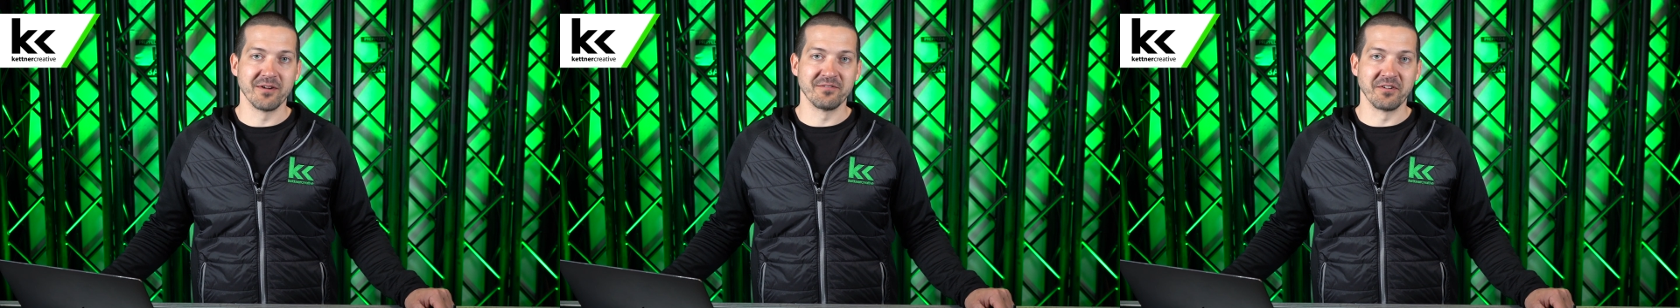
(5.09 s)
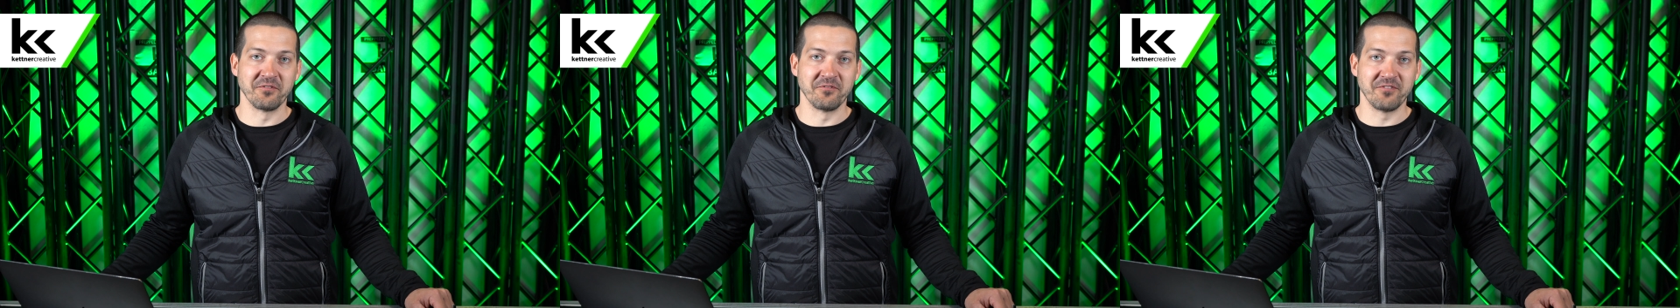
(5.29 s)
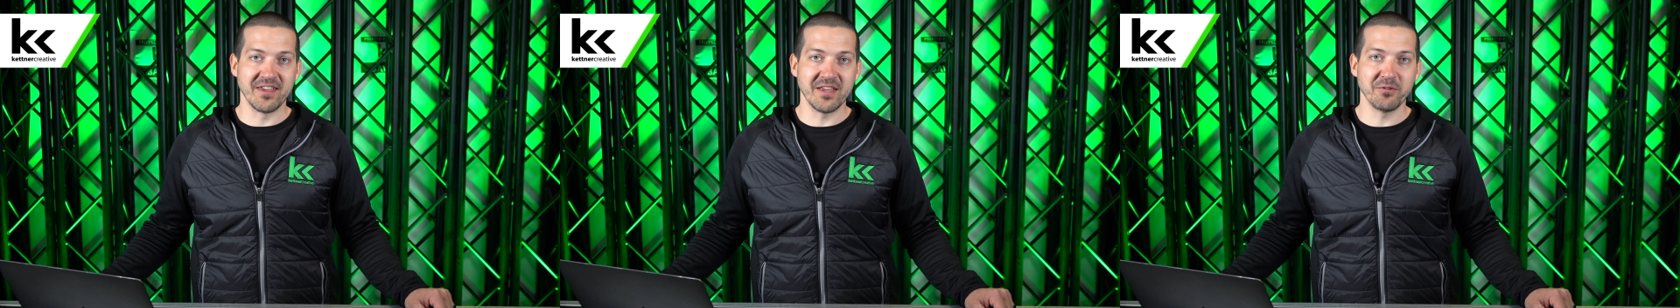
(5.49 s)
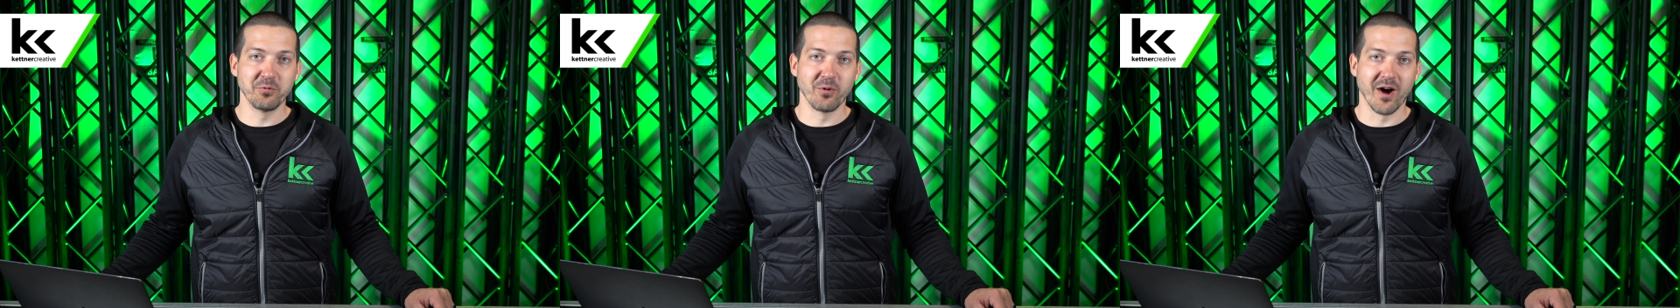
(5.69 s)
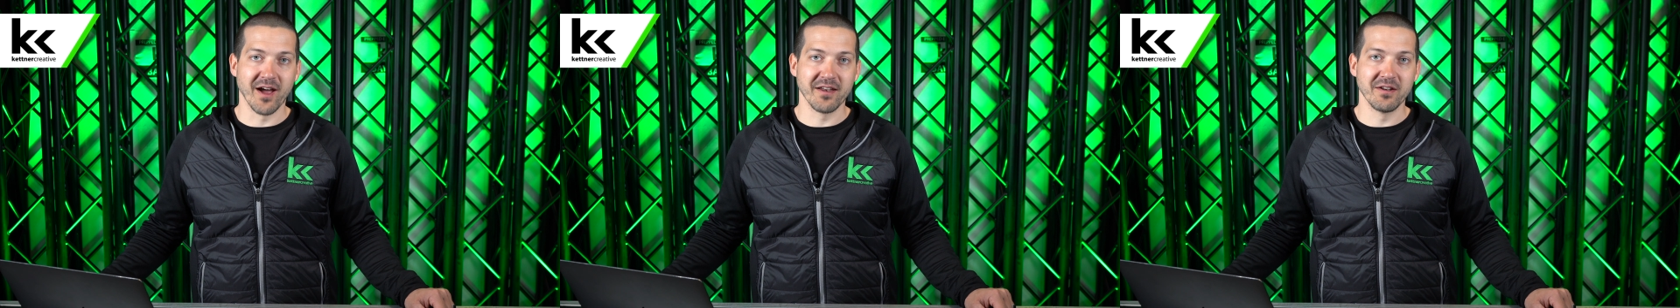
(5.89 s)
of a
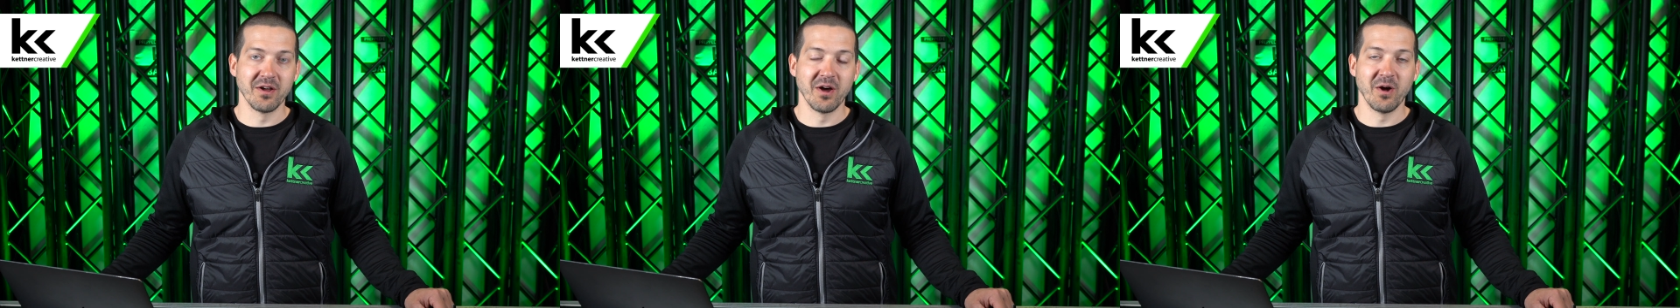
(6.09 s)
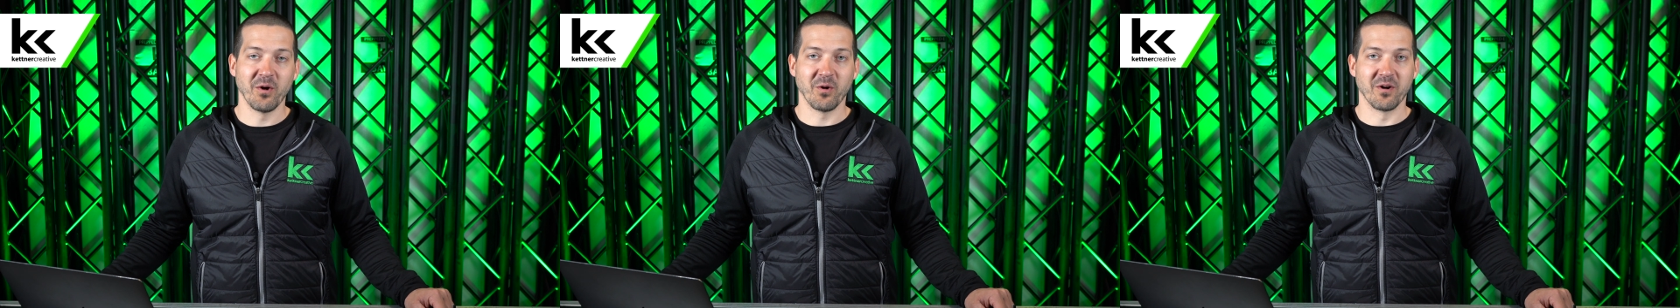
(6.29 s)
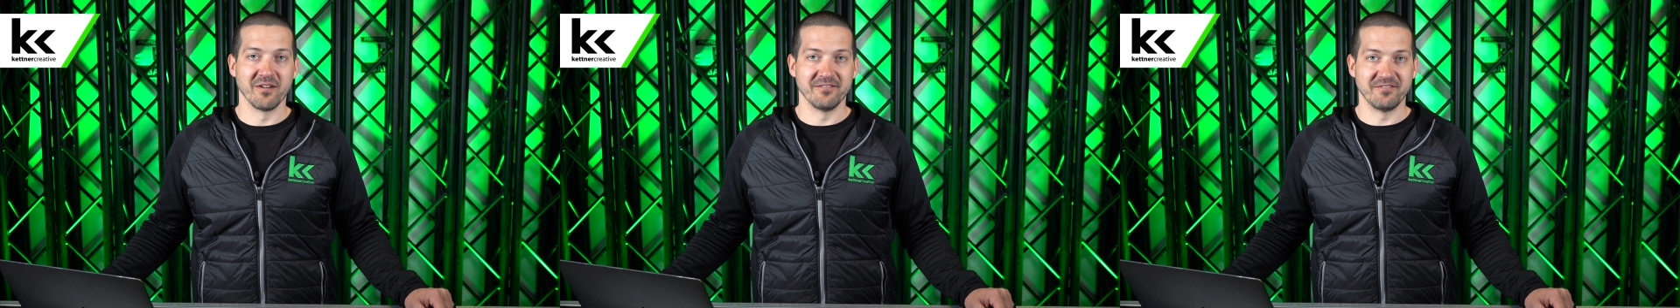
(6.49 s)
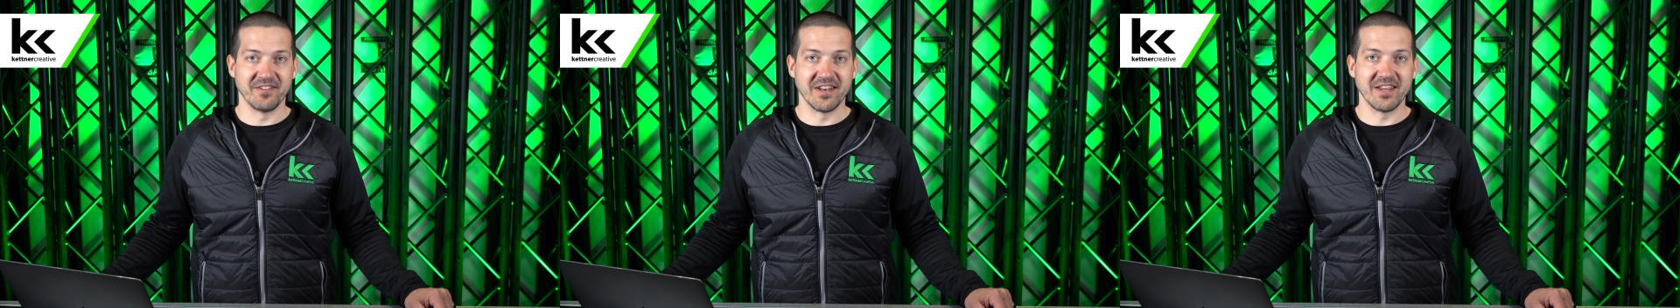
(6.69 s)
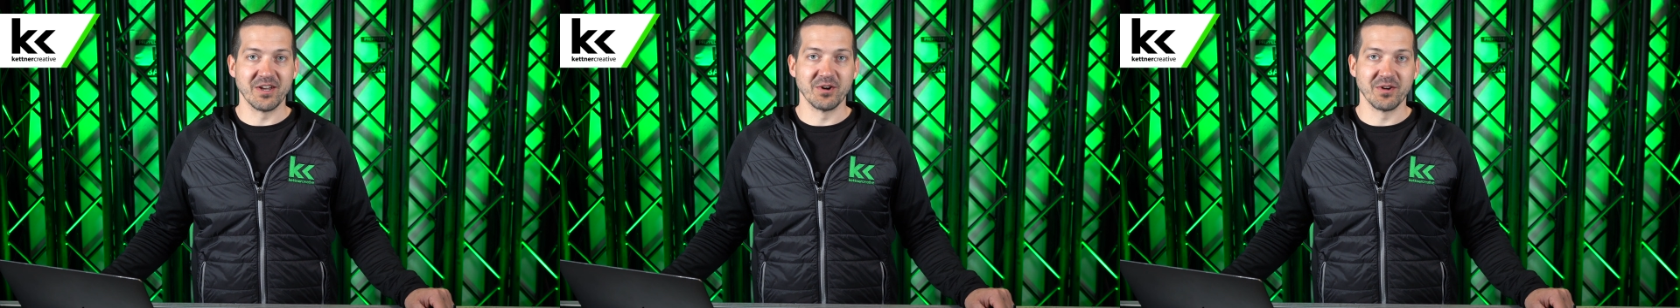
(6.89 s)
V1 or a
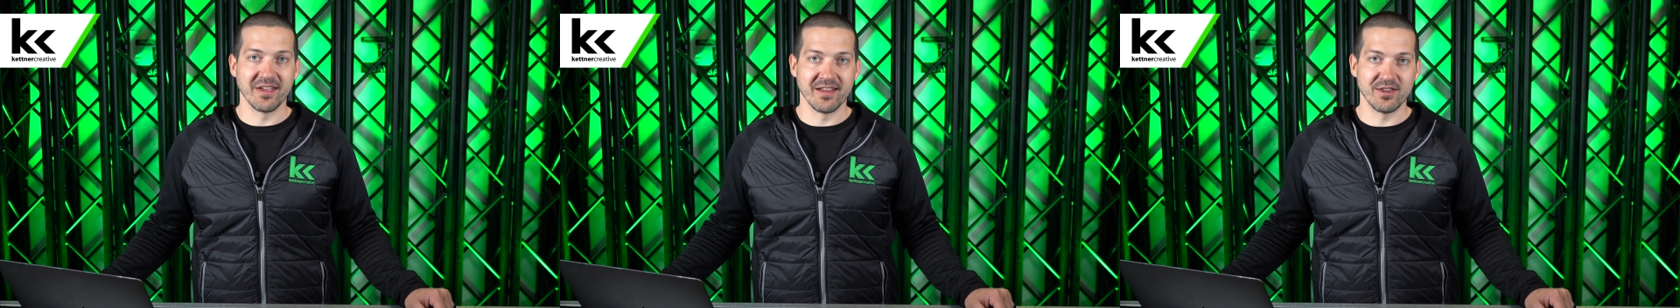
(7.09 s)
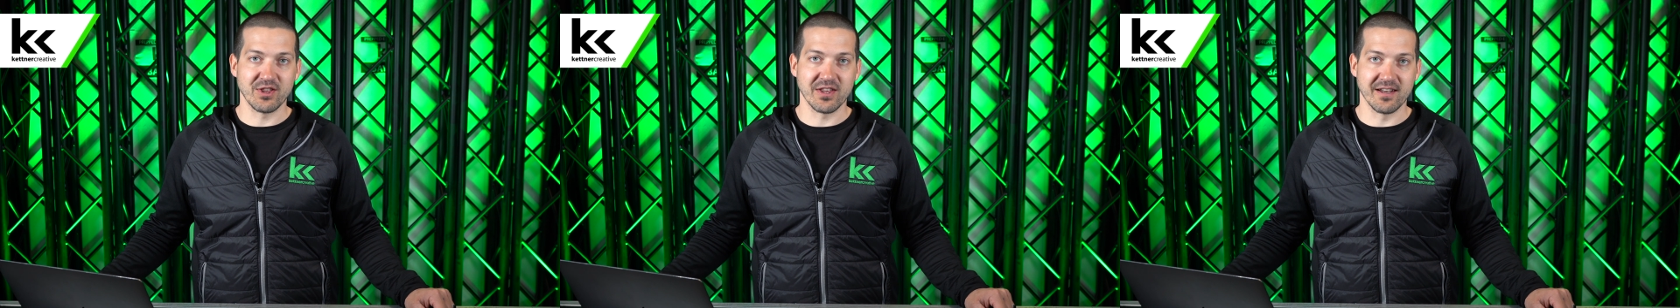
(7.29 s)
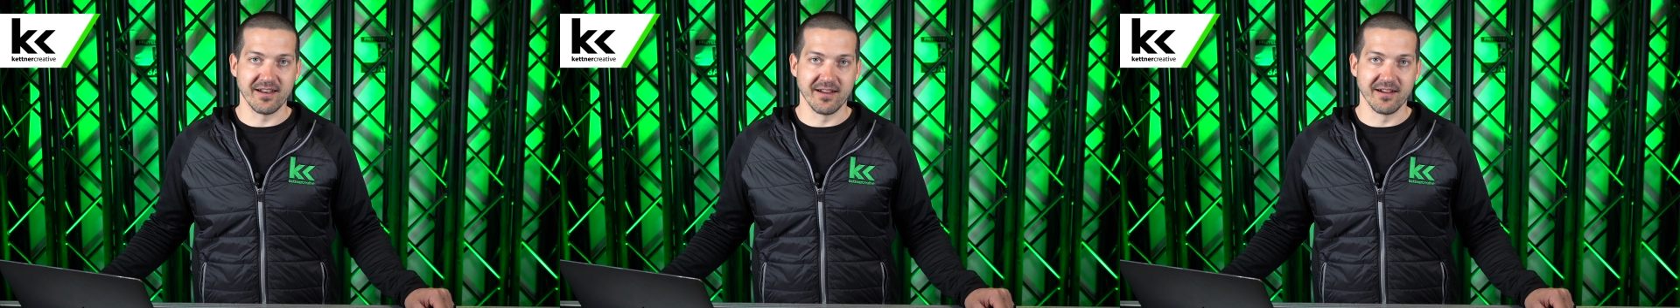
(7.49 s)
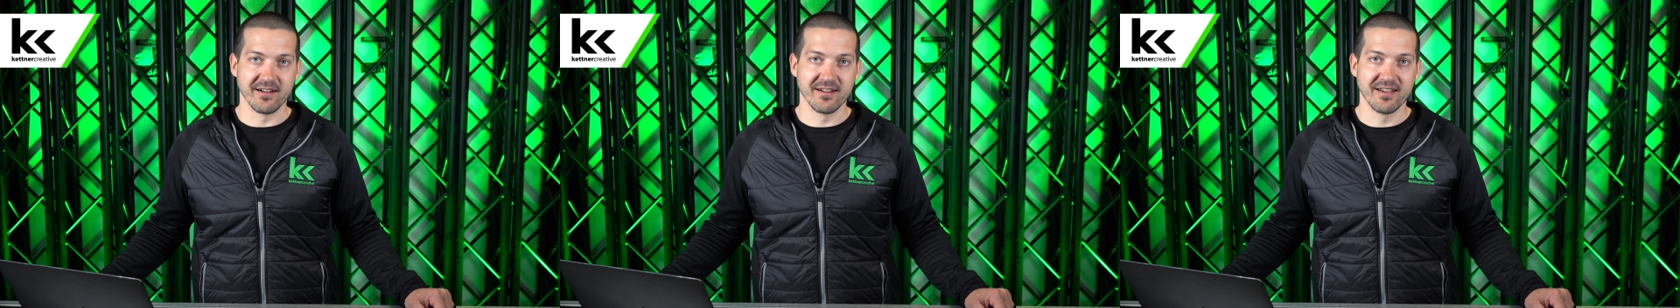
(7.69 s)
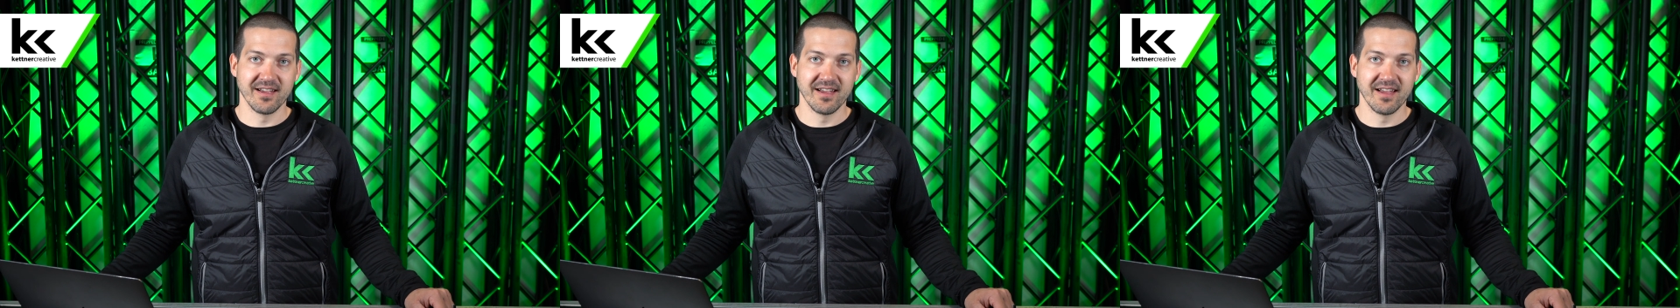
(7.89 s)
video engineer.